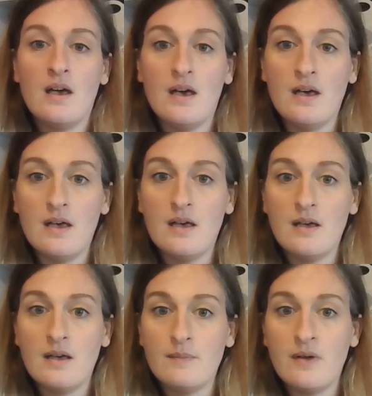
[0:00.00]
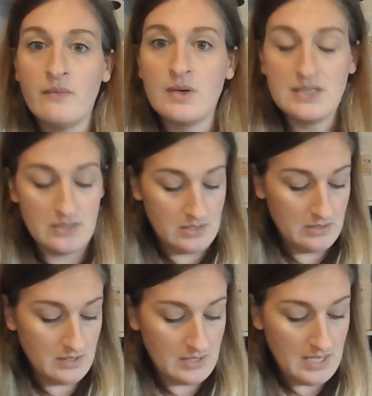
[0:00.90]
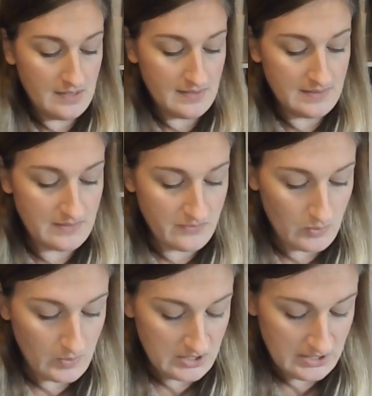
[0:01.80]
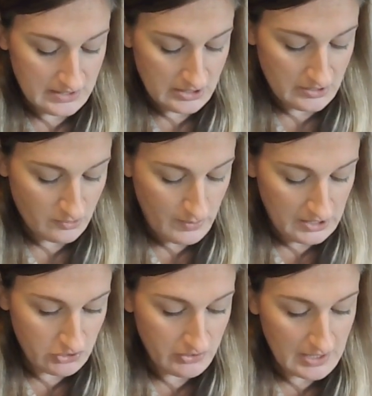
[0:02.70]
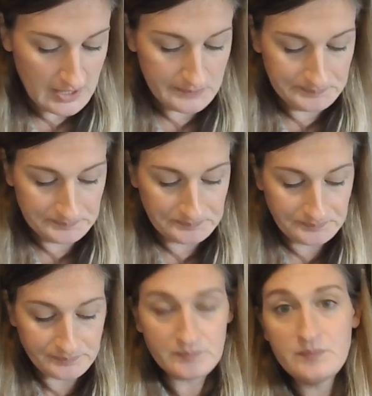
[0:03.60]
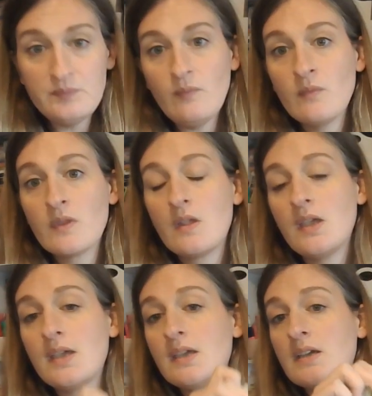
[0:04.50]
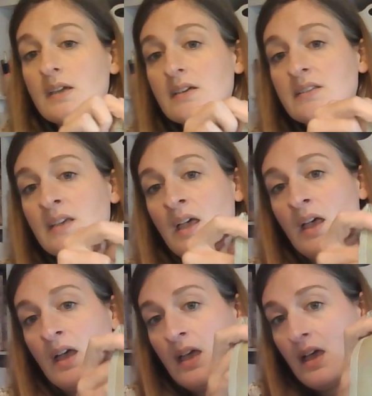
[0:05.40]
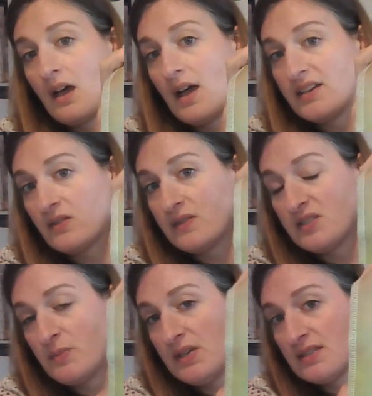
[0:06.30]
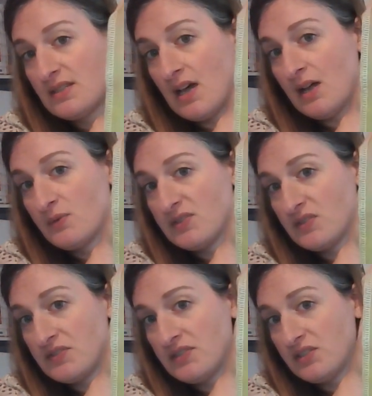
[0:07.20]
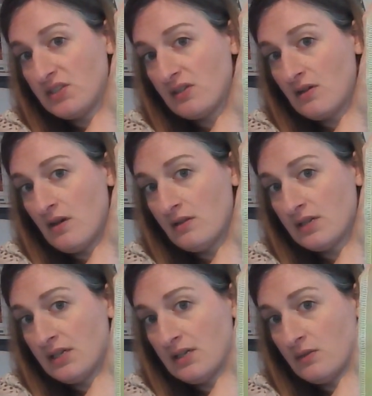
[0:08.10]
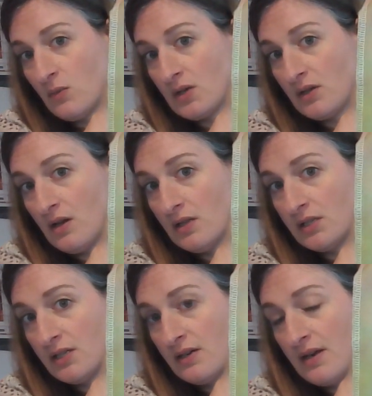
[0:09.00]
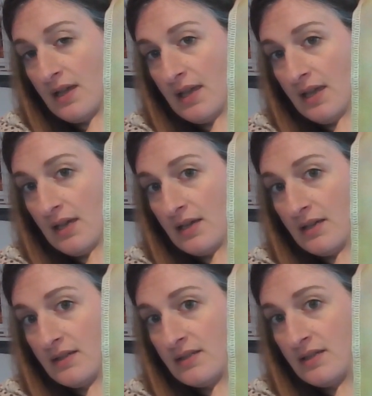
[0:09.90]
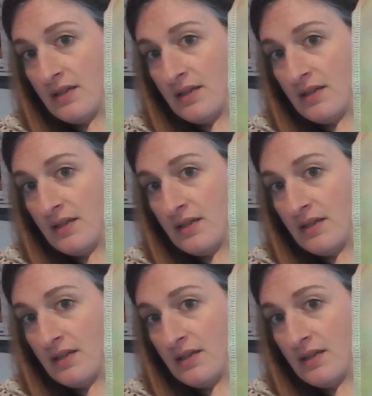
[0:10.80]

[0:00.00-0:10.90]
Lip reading: of what it's going to look like. This is from the Witchy Stitchers Patreon. And I took this because I was just stitching it all in one color. And